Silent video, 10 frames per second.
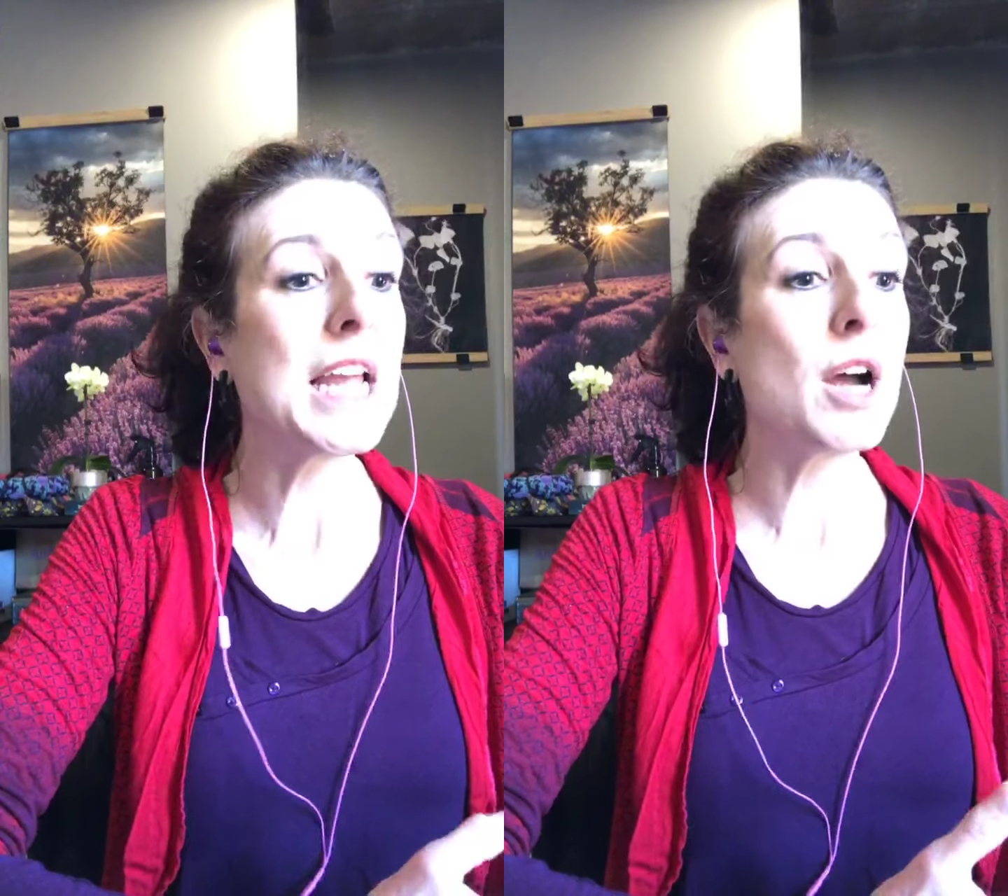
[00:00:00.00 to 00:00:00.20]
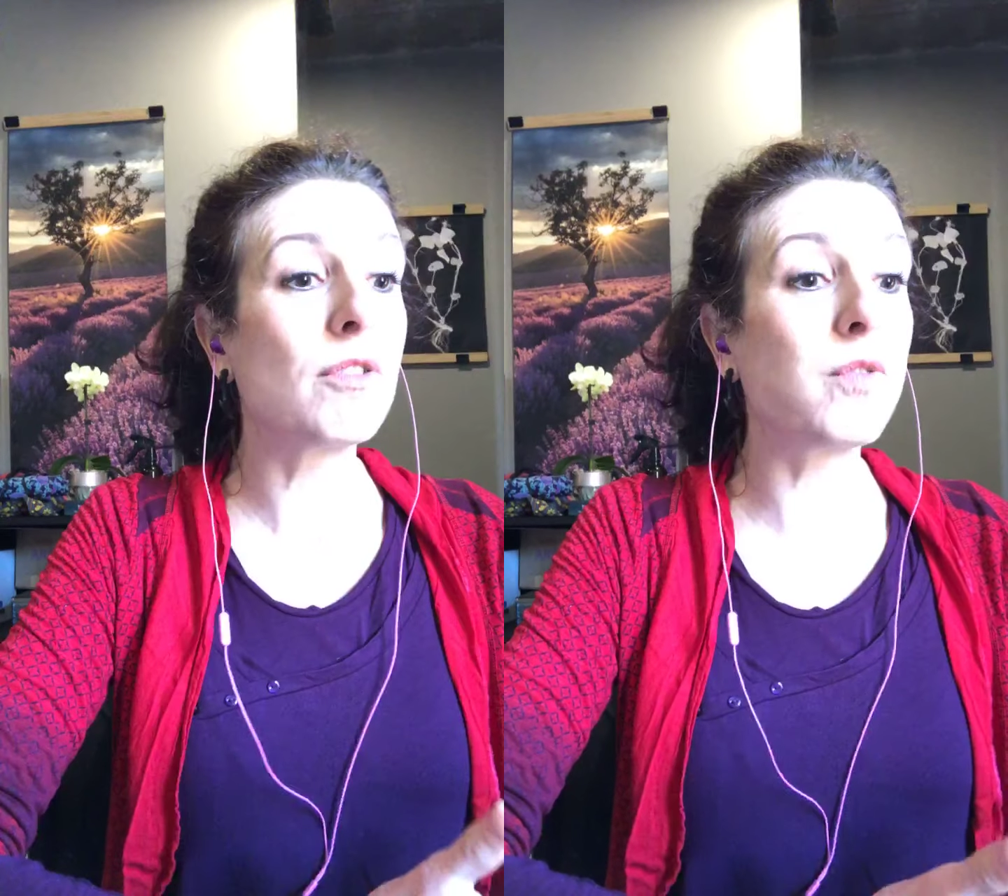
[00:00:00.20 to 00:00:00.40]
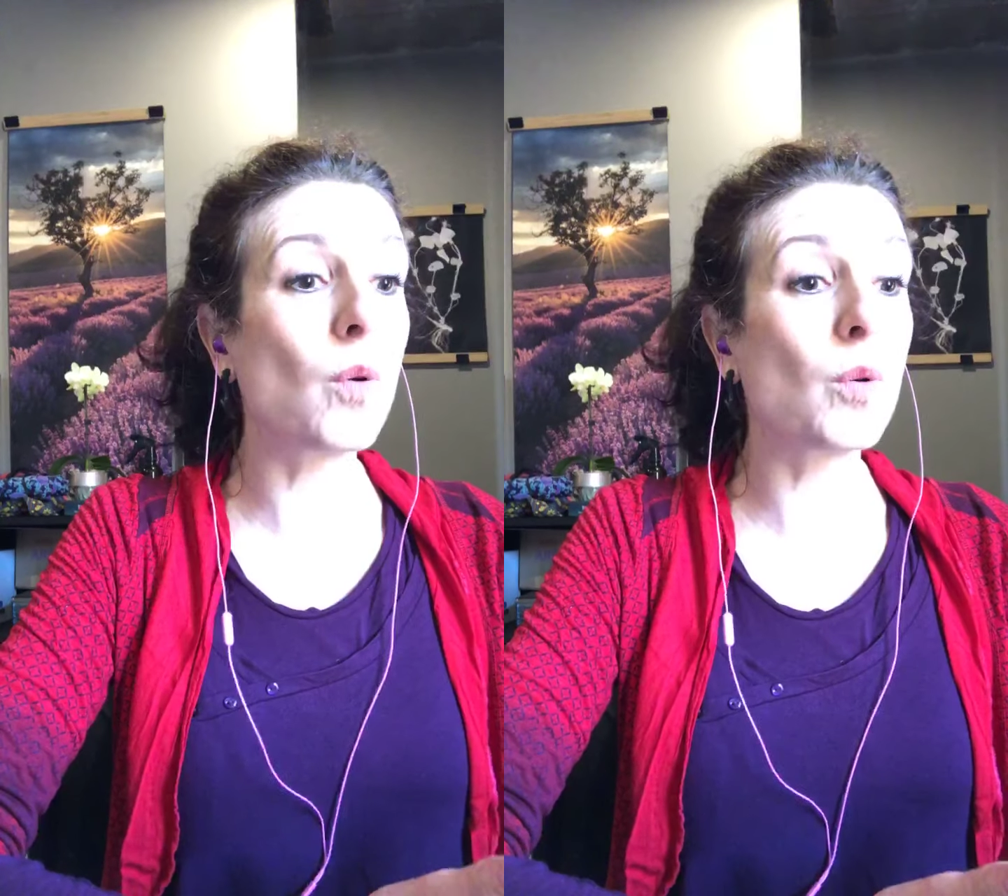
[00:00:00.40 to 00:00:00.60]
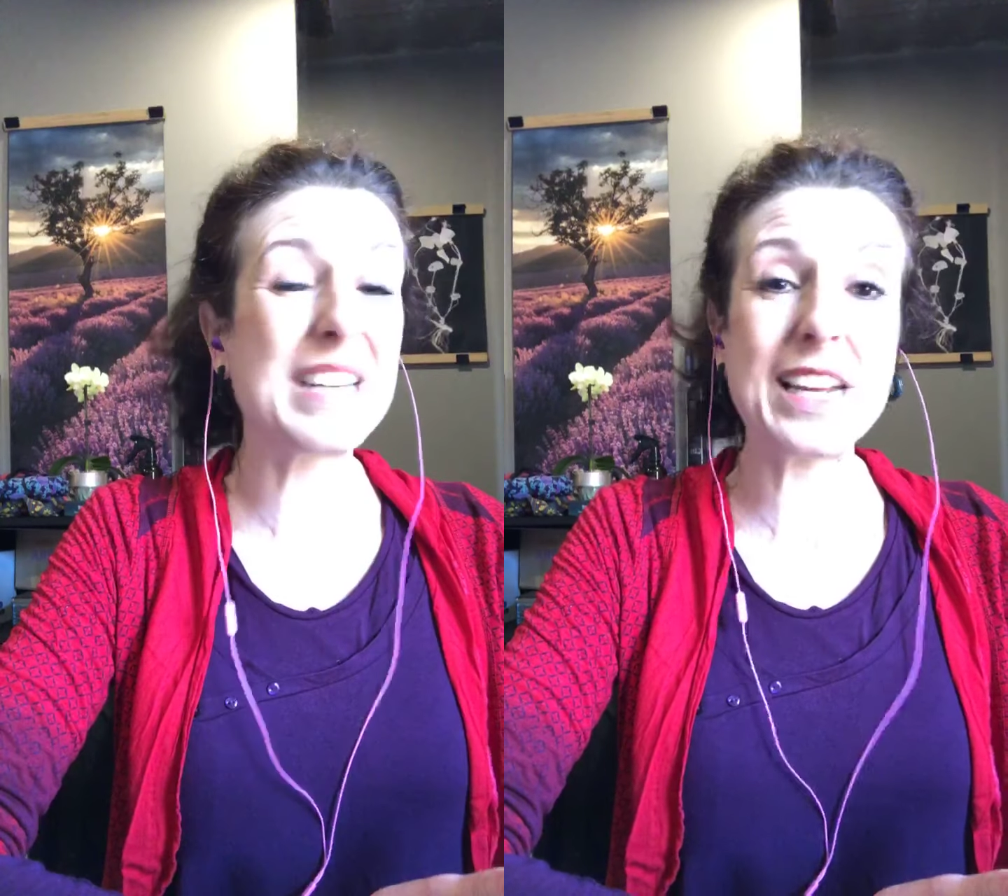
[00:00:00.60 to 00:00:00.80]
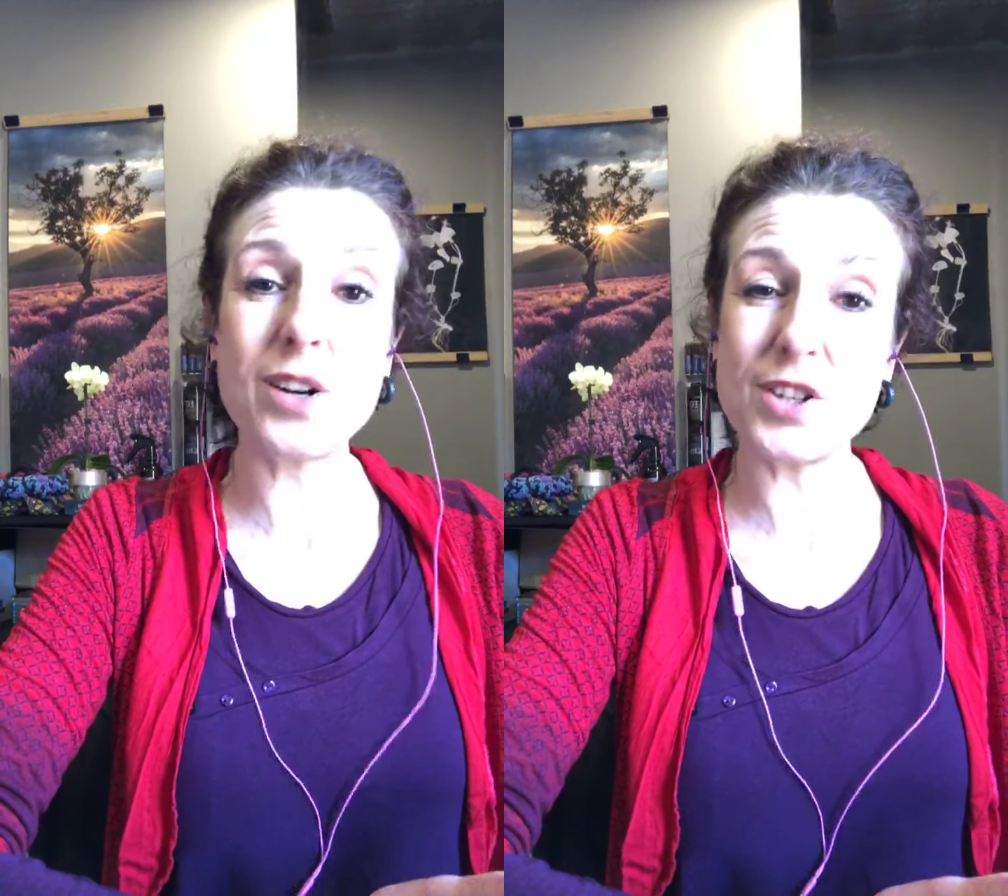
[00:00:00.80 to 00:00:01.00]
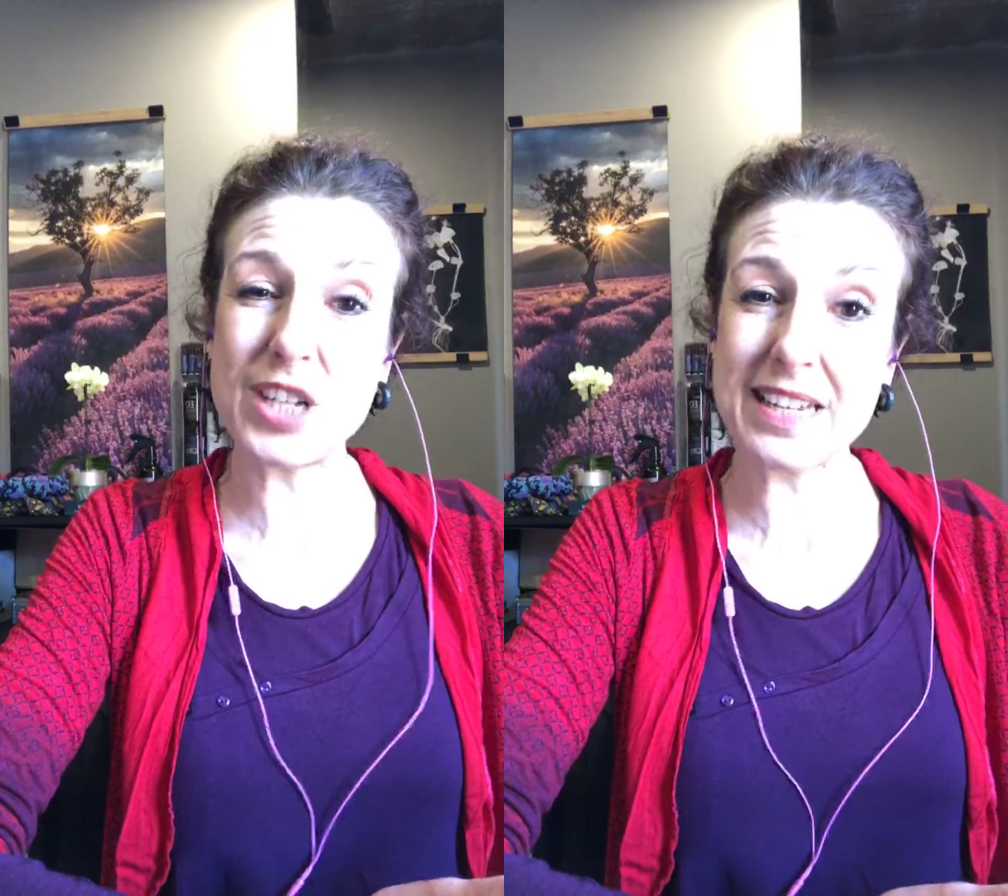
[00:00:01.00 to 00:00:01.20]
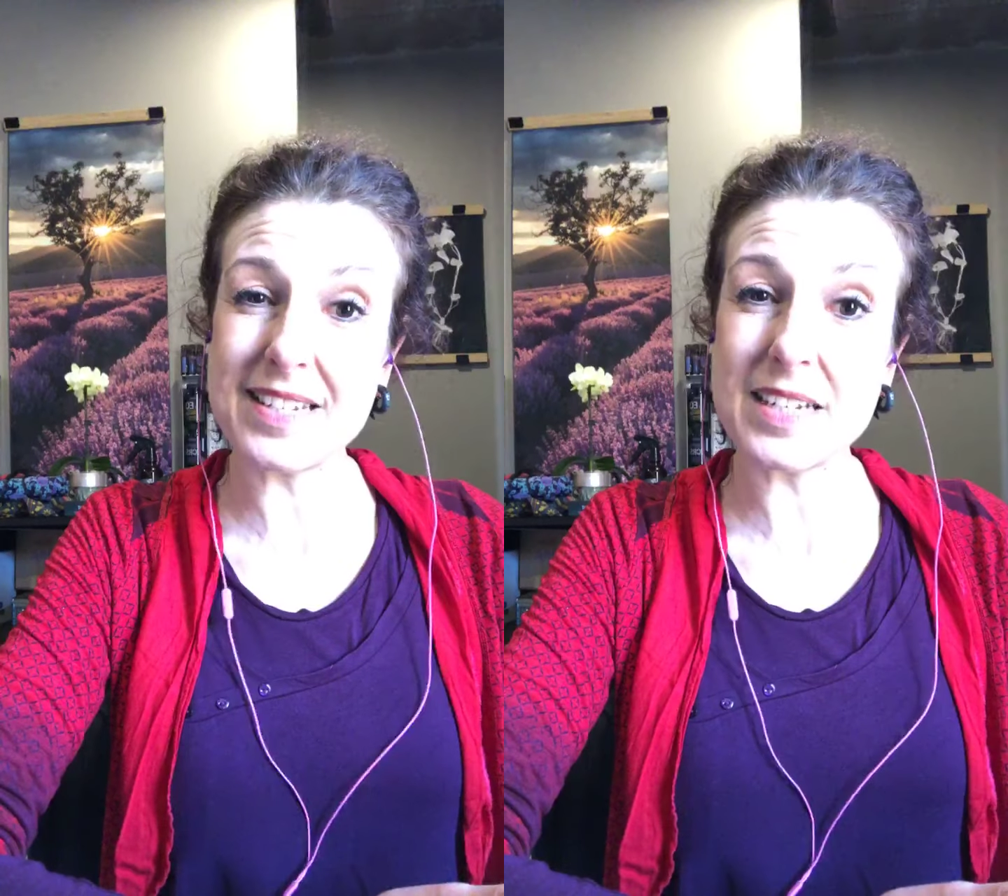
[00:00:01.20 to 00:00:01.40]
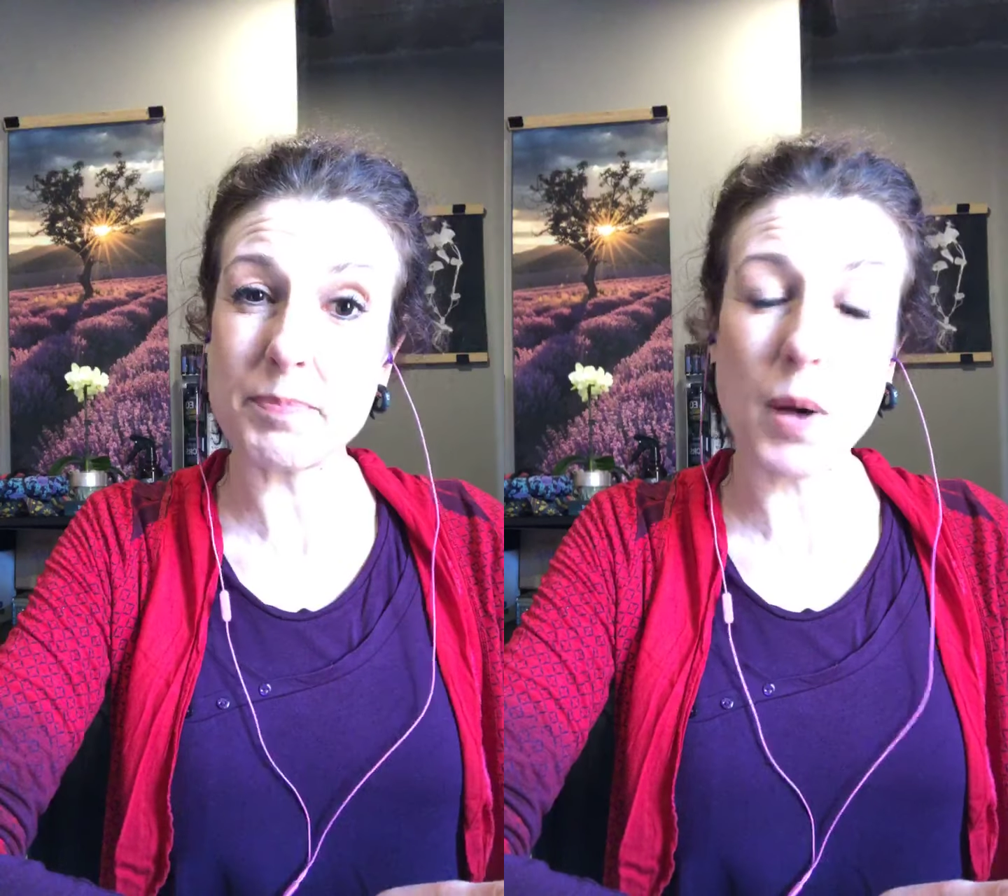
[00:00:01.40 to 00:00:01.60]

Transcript: for decongestant